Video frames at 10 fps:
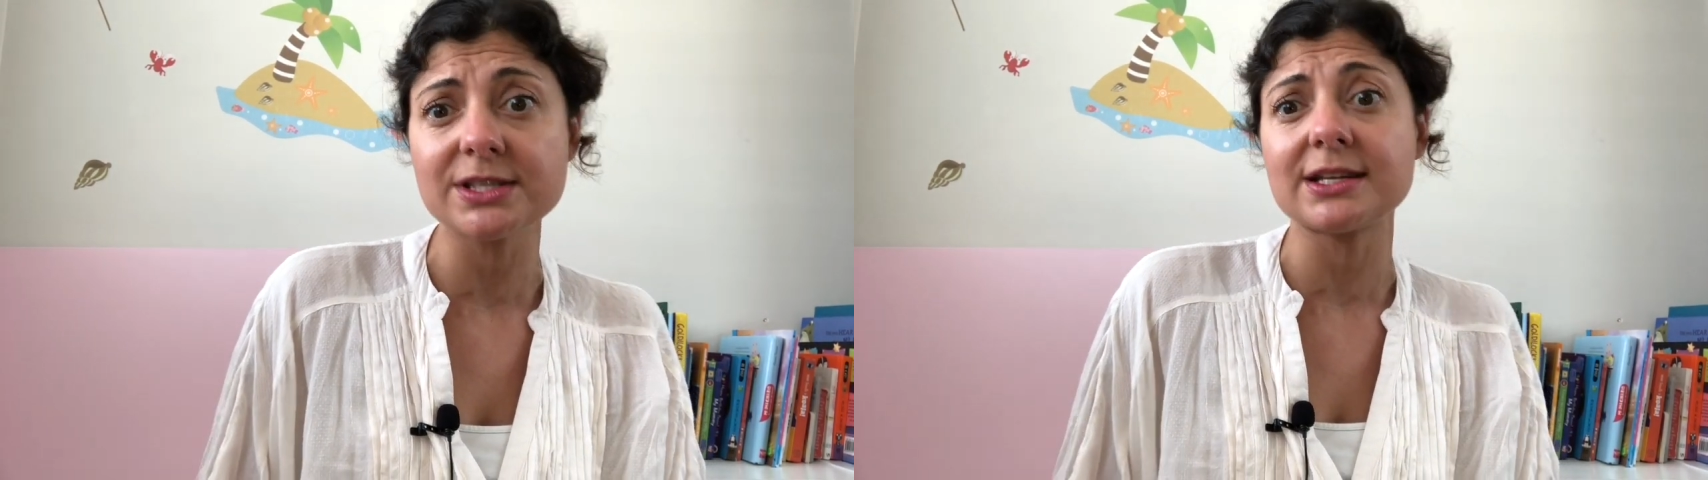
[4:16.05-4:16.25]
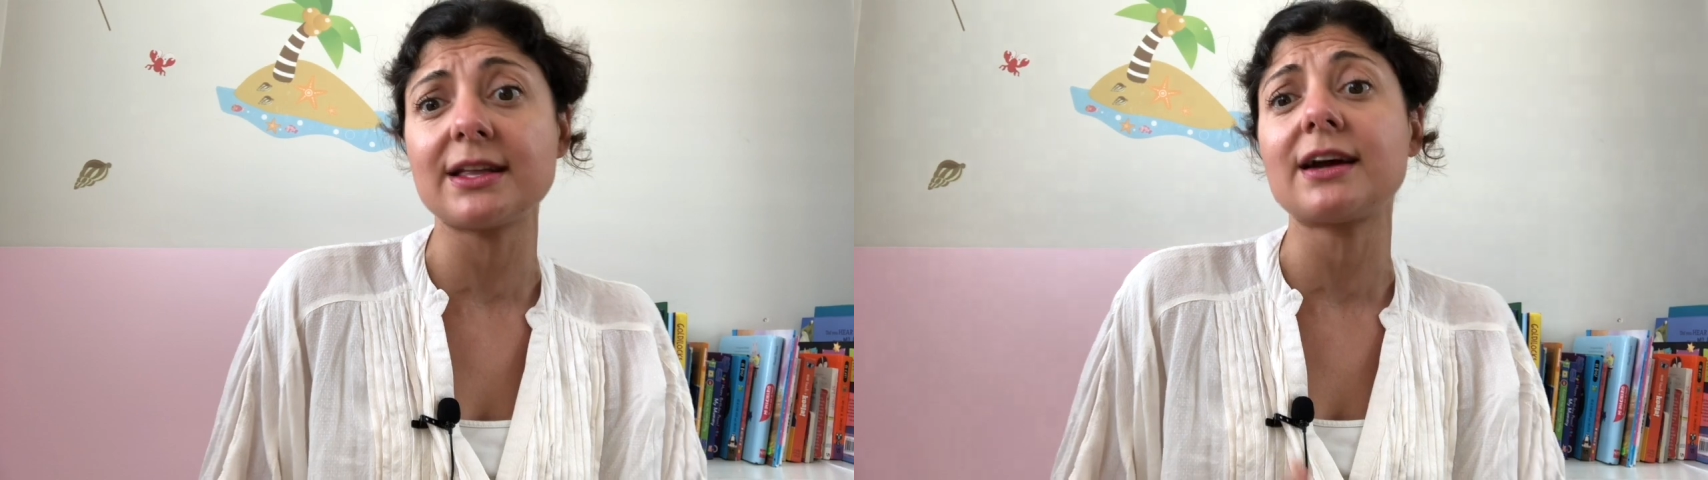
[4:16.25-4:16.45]

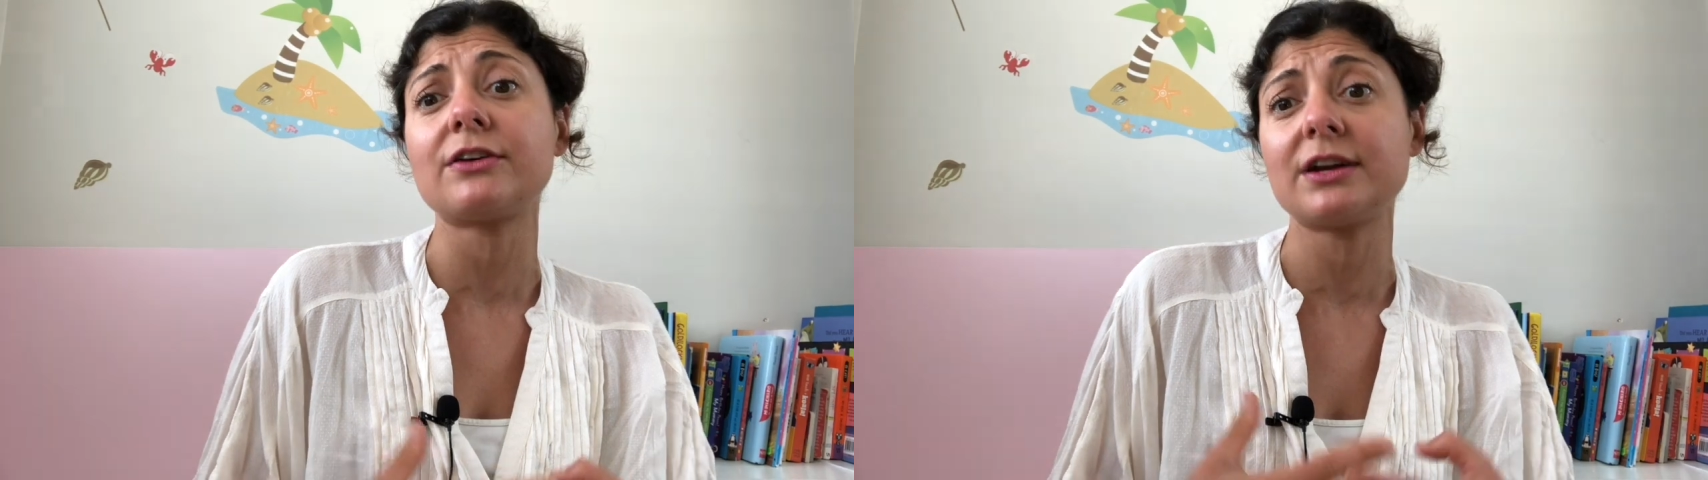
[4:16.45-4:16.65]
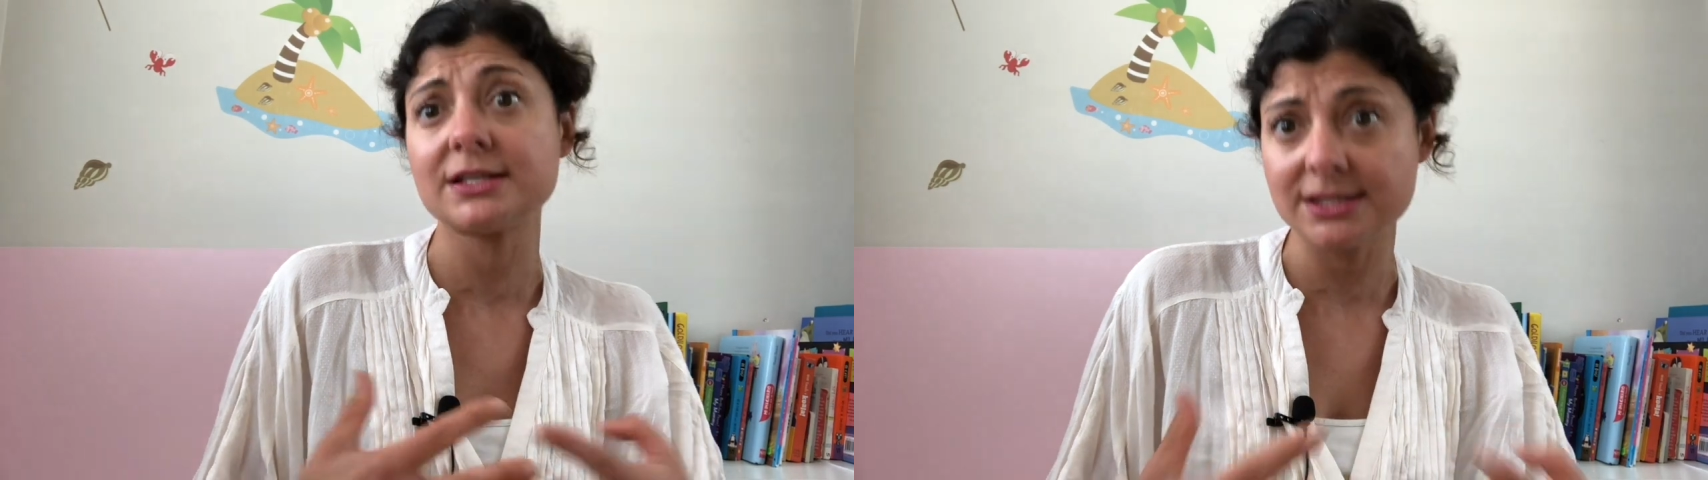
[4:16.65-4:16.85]
that are
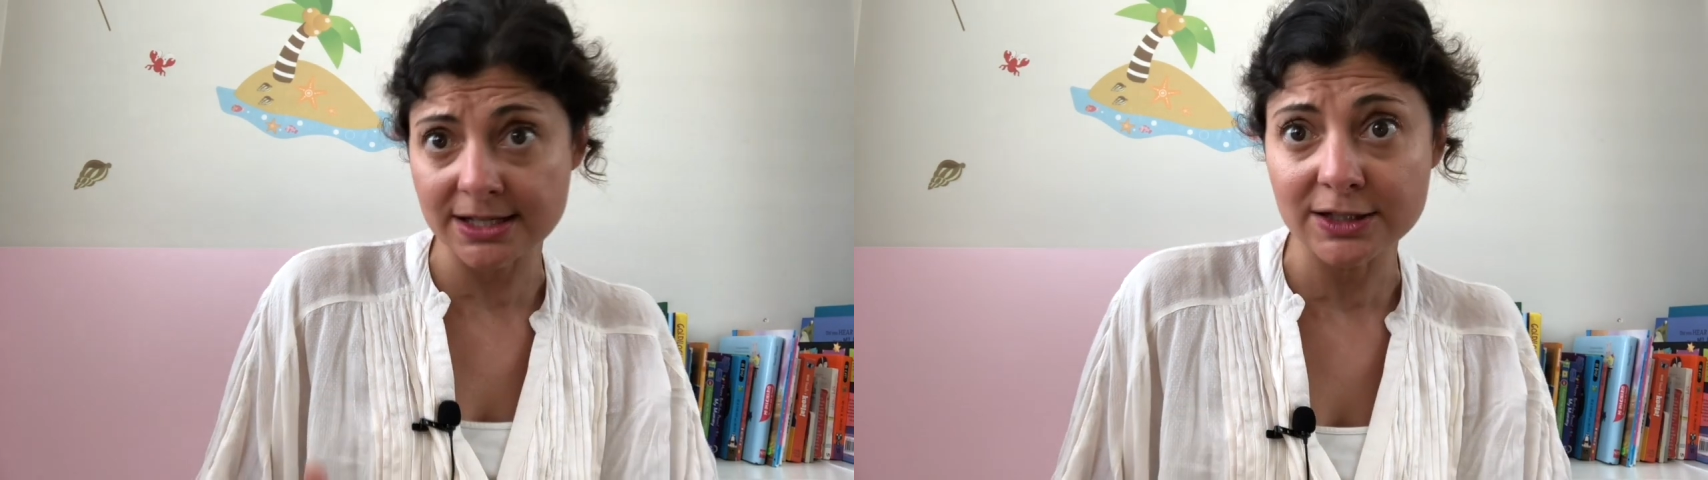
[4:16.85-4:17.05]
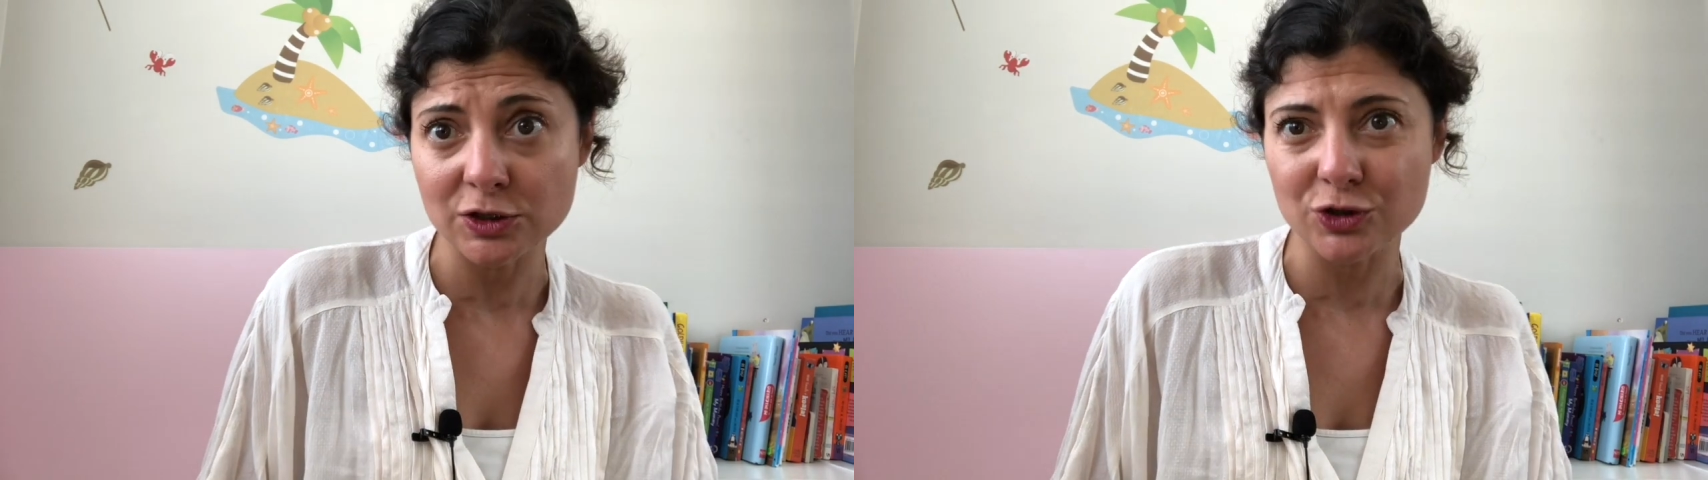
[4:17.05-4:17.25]

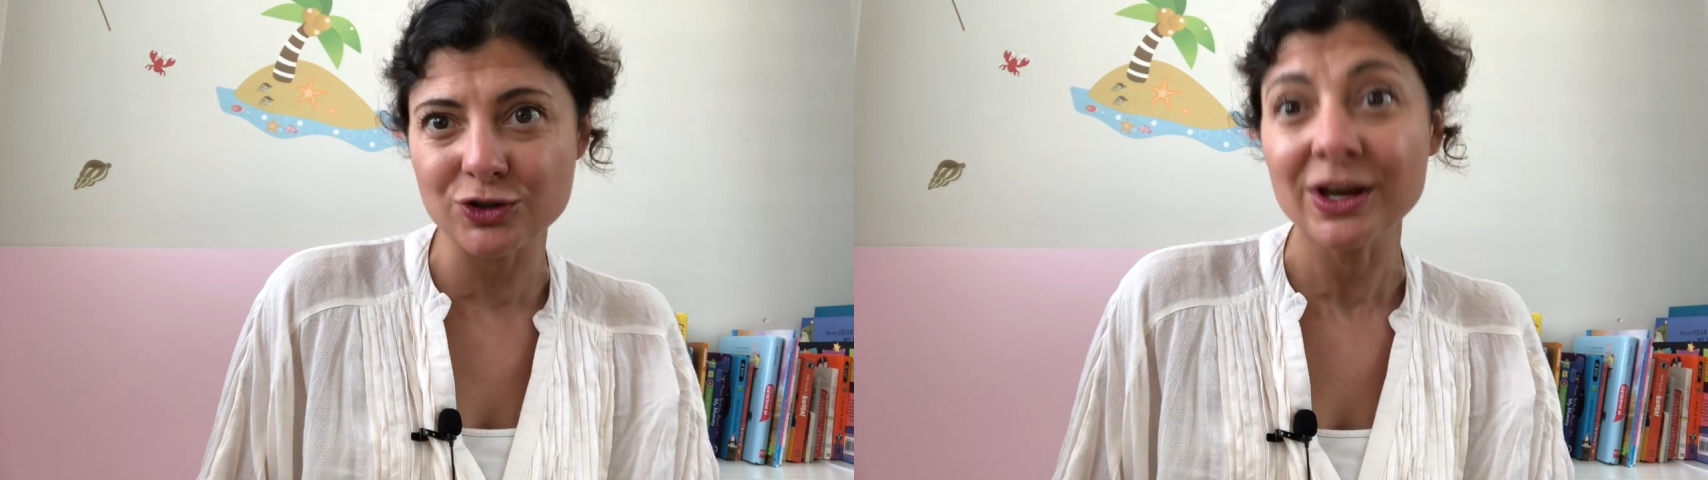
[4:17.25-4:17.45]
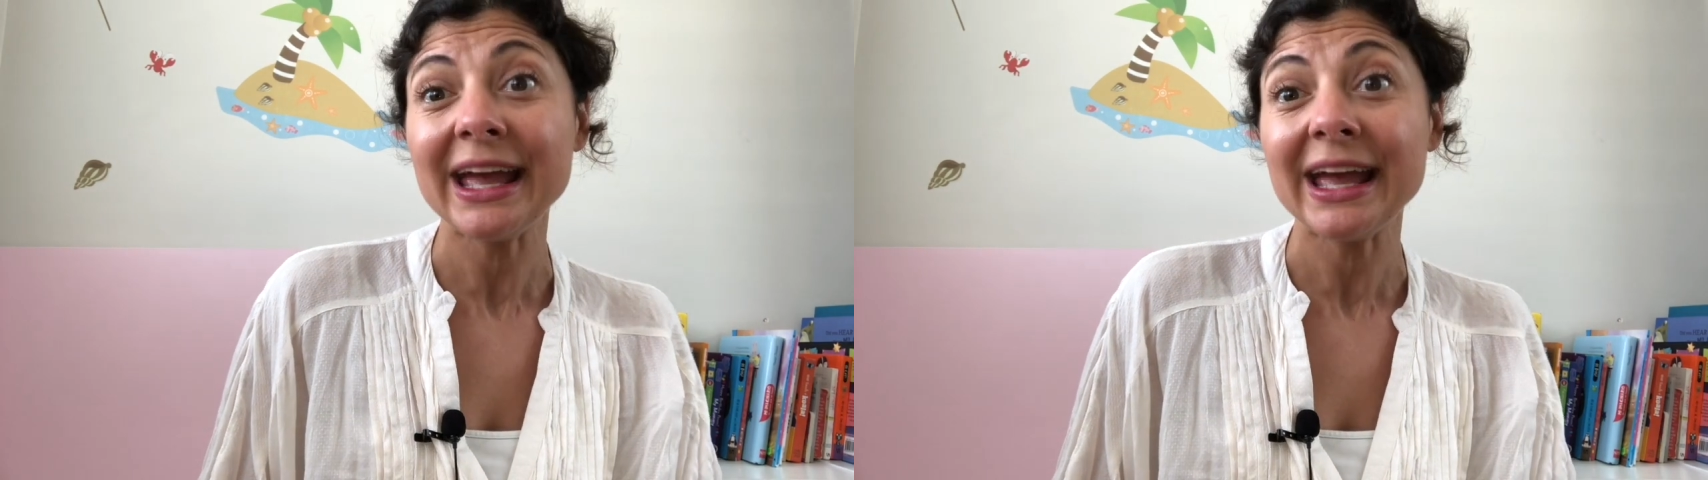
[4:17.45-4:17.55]
still not